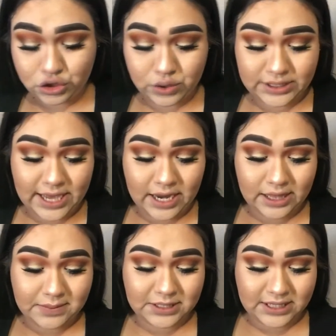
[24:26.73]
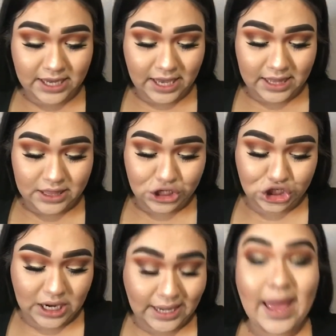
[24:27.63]
Jordana lipstick in the
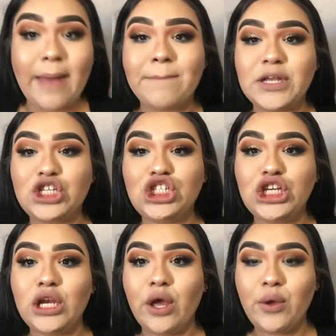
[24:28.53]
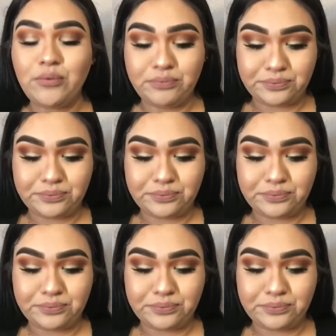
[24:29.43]
shade Cappuccino.